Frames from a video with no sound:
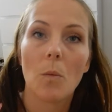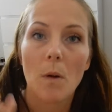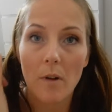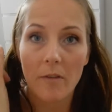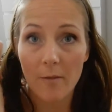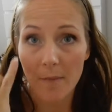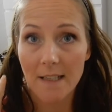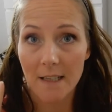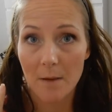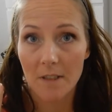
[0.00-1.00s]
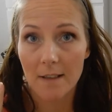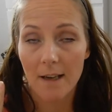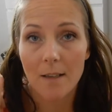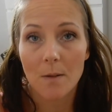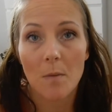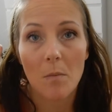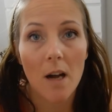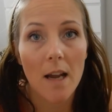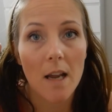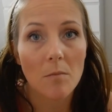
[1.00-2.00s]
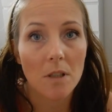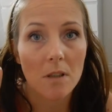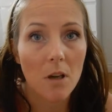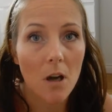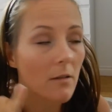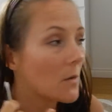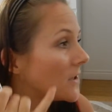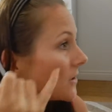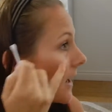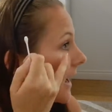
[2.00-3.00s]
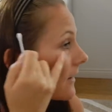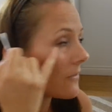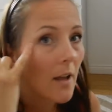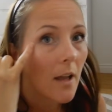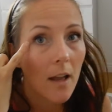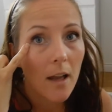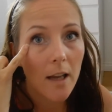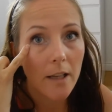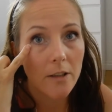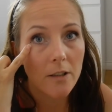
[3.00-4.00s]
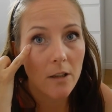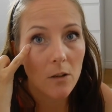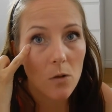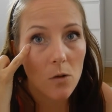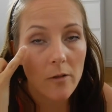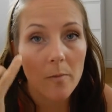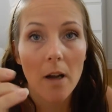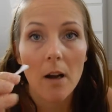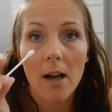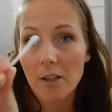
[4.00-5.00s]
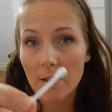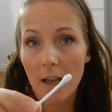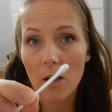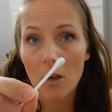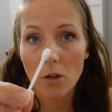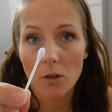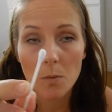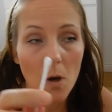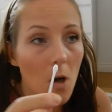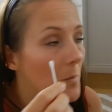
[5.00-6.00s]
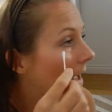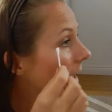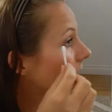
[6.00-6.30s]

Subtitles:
Well, if I've made any mistakes with my mascara, which I have here just in the corner of my eye, I just get a cotton swab